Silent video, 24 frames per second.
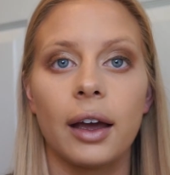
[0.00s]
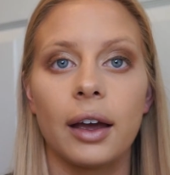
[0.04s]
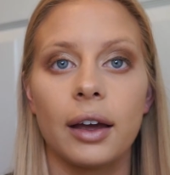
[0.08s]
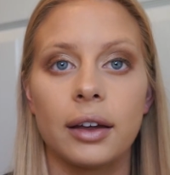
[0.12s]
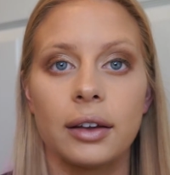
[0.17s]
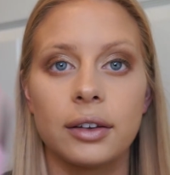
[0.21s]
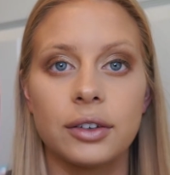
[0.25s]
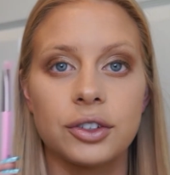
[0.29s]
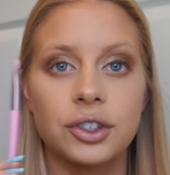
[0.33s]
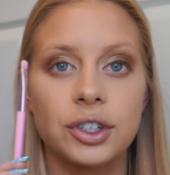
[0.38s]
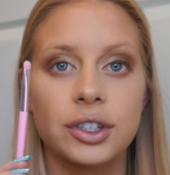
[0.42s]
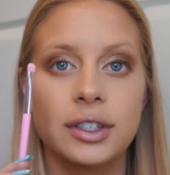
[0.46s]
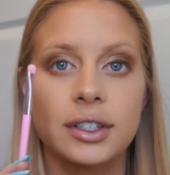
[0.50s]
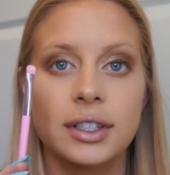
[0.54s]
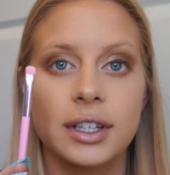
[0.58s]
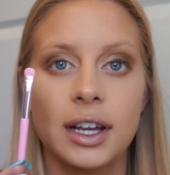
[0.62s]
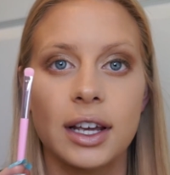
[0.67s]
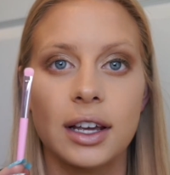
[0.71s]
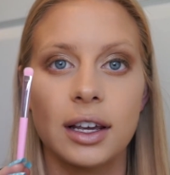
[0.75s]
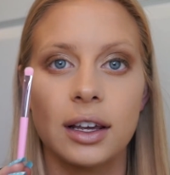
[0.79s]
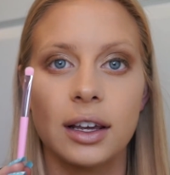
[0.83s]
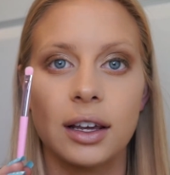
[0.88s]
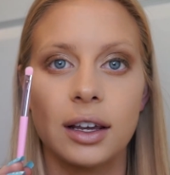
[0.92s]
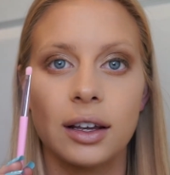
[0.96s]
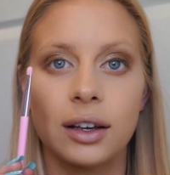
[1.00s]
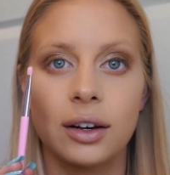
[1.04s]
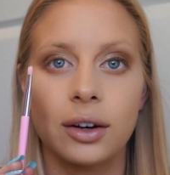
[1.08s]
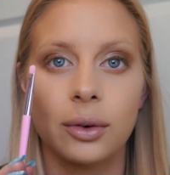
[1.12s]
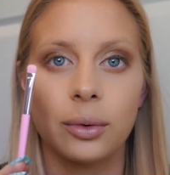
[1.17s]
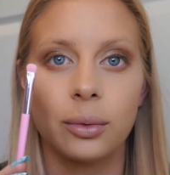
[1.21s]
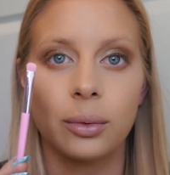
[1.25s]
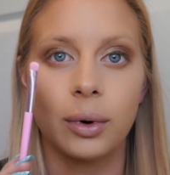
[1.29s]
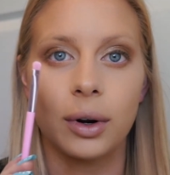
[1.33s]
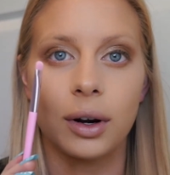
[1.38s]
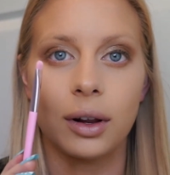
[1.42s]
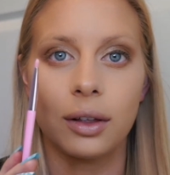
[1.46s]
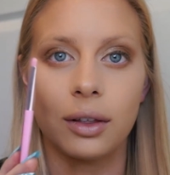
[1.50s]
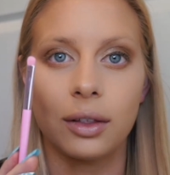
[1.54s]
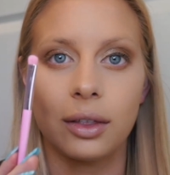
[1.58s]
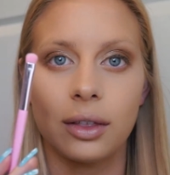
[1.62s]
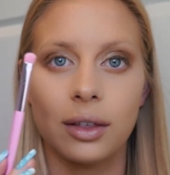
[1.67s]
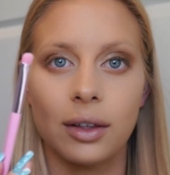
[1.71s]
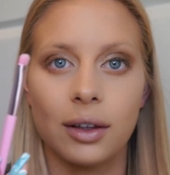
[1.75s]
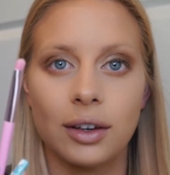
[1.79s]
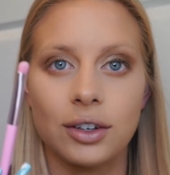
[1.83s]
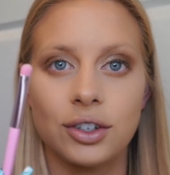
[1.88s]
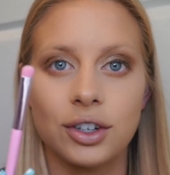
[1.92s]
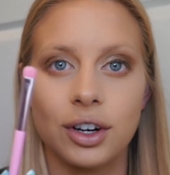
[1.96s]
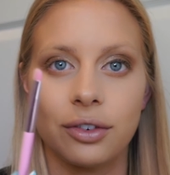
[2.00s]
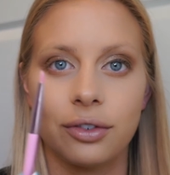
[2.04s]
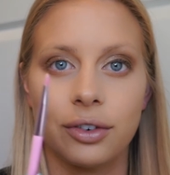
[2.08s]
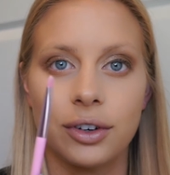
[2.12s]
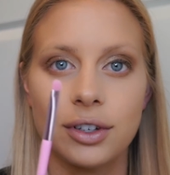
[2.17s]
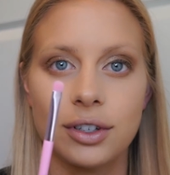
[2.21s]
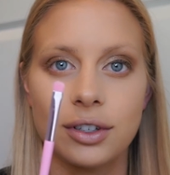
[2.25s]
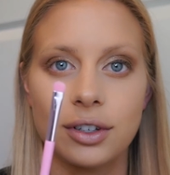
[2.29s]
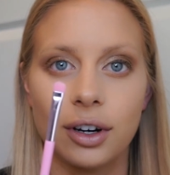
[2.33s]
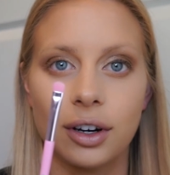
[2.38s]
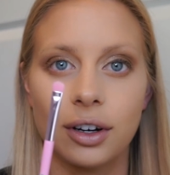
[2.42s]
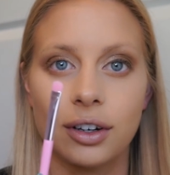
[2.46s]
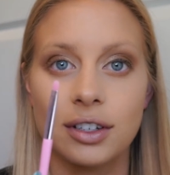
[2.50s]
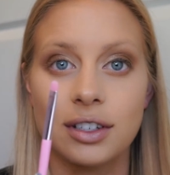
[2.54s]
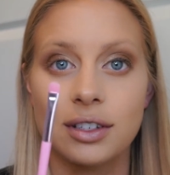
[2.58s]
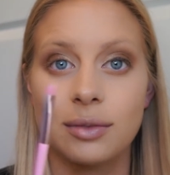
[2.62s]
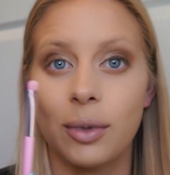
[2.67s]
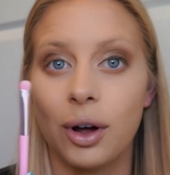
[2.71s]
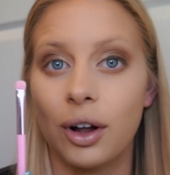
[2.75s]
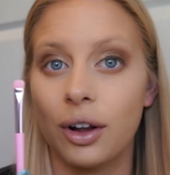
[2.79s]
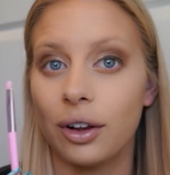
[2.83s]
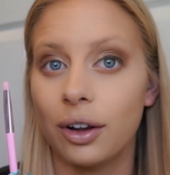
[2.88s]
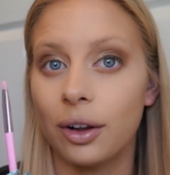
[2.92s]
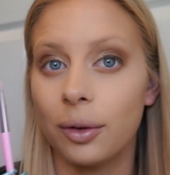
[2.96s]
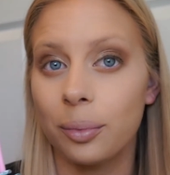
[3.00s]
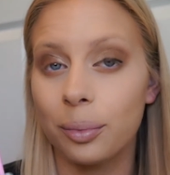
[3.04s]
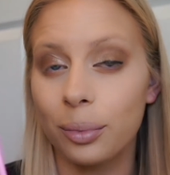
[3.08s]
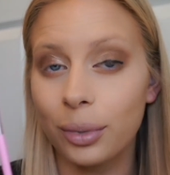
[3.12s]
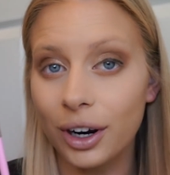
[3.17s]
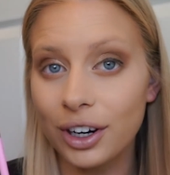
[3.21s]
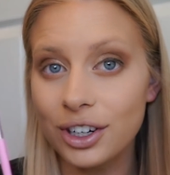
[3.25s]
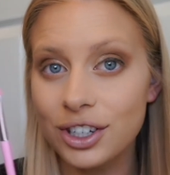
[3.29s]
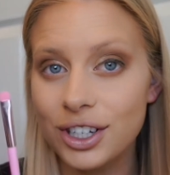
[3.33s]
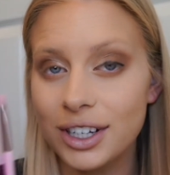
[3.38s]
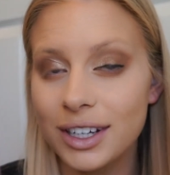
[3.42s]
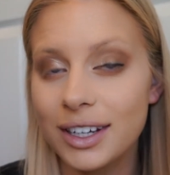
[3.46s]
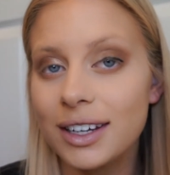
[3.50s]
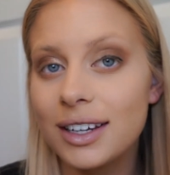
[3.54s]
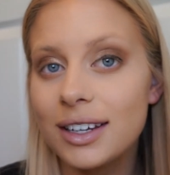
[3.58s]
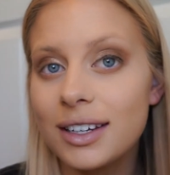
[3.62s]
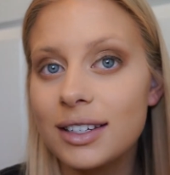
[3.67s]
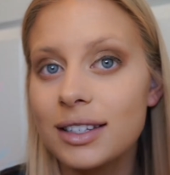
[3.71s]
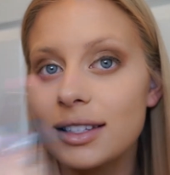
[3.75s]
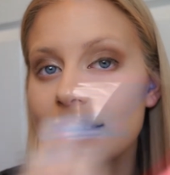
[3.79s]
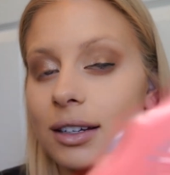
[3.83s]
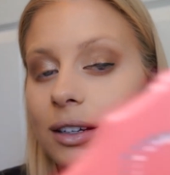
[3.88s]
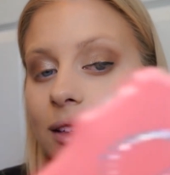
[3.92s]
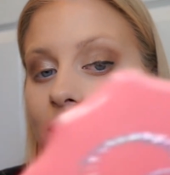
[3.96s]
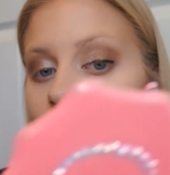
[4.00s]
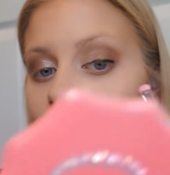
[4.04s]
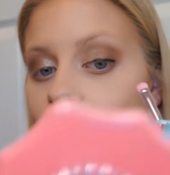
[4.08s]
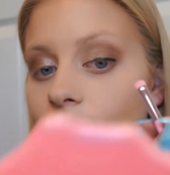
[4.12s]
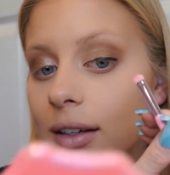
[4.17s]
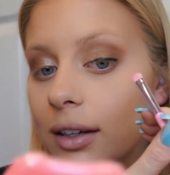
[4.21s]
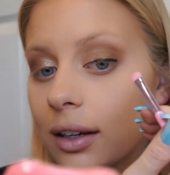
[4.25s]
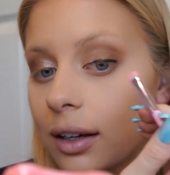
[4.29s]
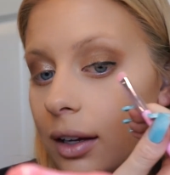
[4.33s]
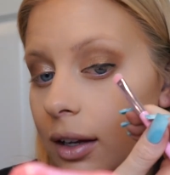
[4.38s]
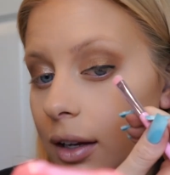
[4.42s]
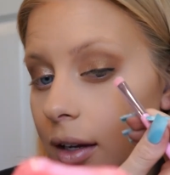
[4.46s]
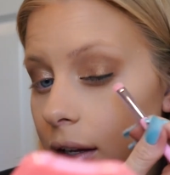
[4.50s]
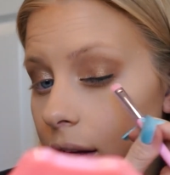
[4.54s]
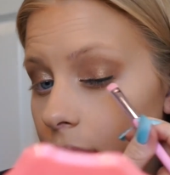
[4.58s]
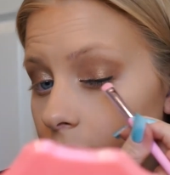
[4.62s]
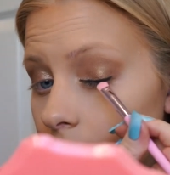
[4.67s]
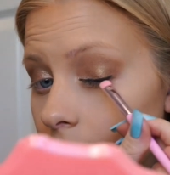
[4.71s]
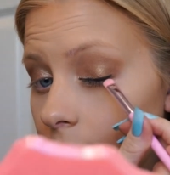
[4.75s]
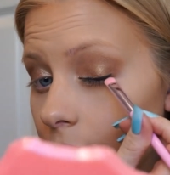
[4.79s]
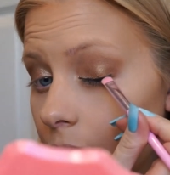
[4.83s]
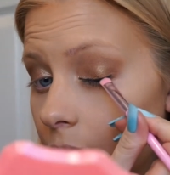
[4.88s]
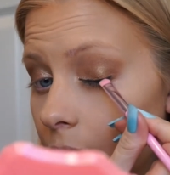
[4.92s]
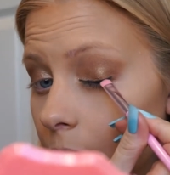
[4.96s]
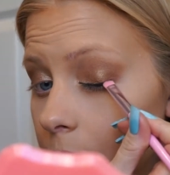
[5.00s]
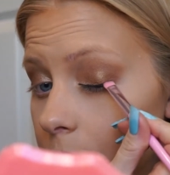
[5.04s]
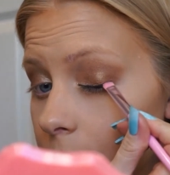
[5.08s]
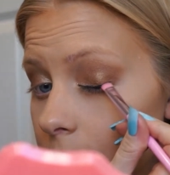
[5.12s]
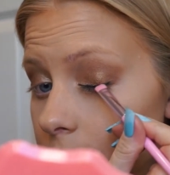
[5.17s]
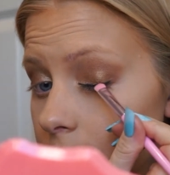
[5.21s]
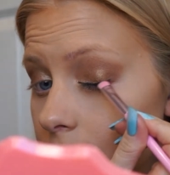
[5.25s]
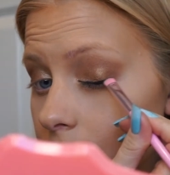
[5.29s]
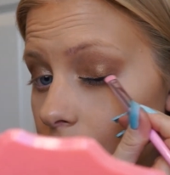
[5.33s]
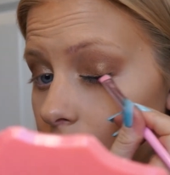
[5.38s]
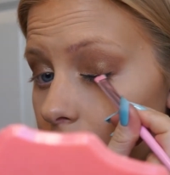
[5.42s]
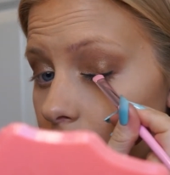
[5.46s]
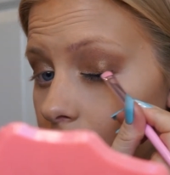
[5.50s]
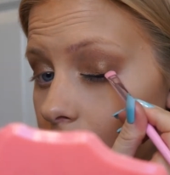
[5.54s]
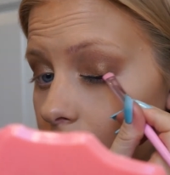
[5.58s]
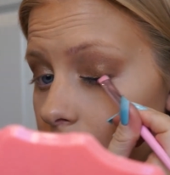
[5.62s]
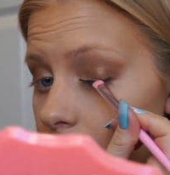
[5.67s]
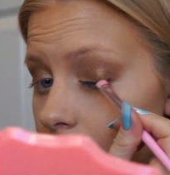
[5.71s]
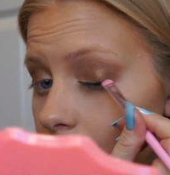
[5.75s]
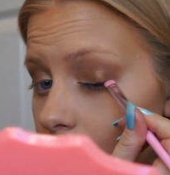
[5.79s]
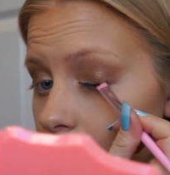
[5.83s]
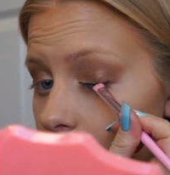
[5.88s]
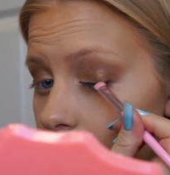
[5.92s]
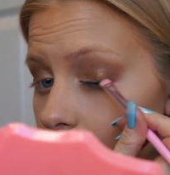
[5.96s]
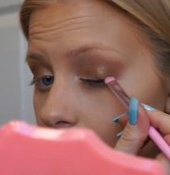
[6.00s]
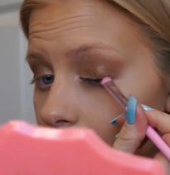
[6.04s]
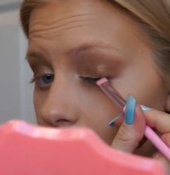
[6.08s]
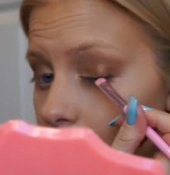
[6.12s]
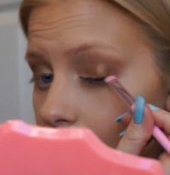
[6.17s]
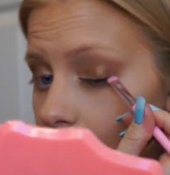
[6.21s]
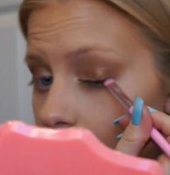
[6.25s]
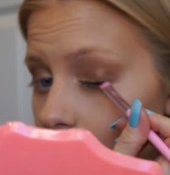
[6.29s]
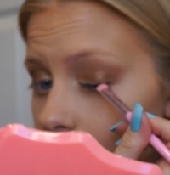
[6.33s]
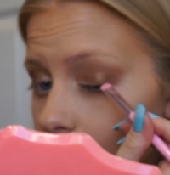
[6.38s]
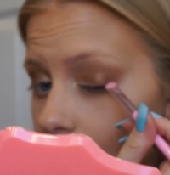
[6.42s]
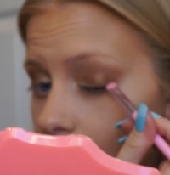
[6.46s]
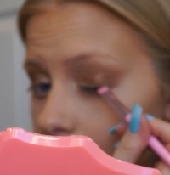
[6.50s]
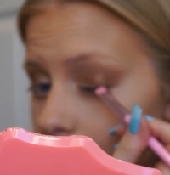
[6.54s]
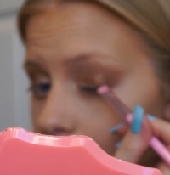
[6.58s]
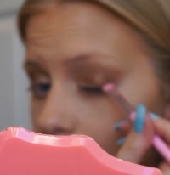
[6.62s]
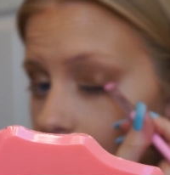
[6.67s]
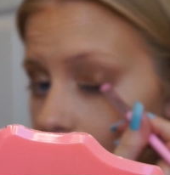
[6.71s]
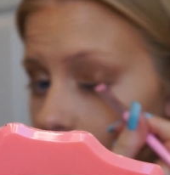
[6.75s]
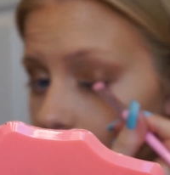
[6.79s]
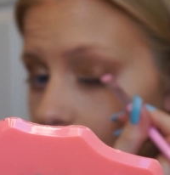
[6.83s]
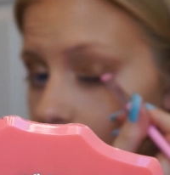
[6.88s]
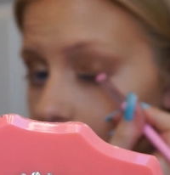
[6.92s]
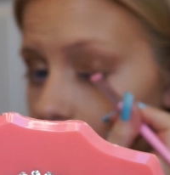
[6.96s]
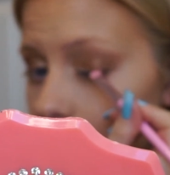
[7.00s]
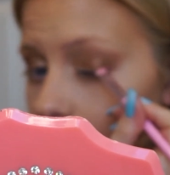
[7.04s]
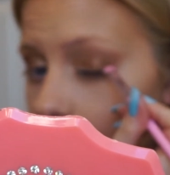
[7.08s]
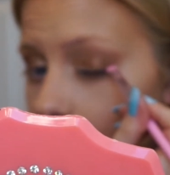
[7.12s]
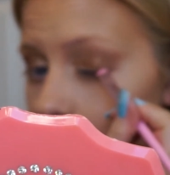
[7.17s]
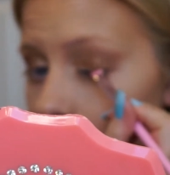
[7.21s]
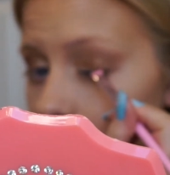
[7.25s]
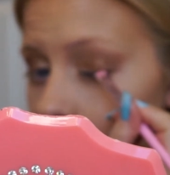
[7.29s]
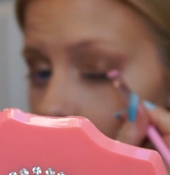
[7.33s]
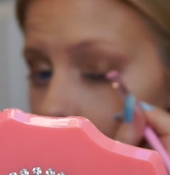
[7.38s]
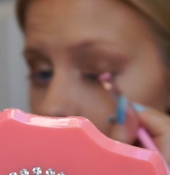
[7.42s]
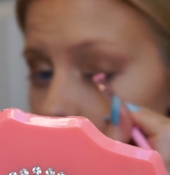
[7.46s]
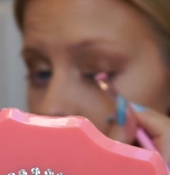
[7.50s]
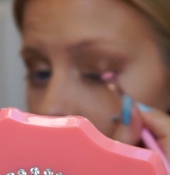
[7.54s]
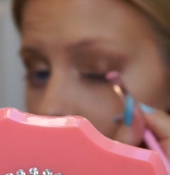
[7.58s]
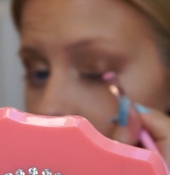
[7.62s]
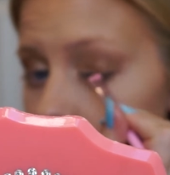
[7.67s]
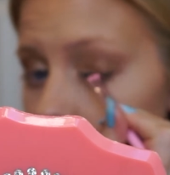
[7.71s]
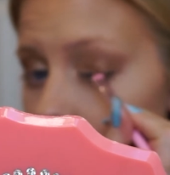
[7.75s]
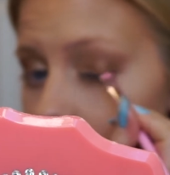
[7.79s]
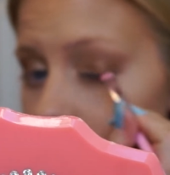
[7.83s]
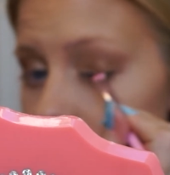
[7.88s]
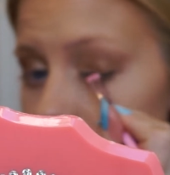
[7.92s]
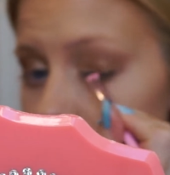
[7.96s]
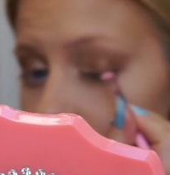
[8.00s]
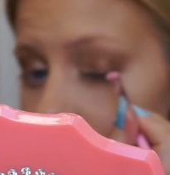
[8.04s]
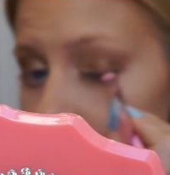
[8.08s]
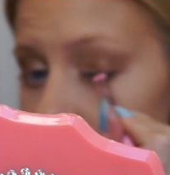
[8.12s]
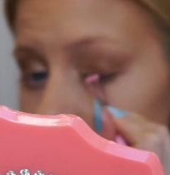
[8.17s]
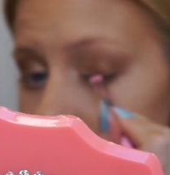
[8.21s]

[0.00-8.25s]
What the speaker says: And just taking one of the Jeffree Star small brushes, I'm just going to smudge it a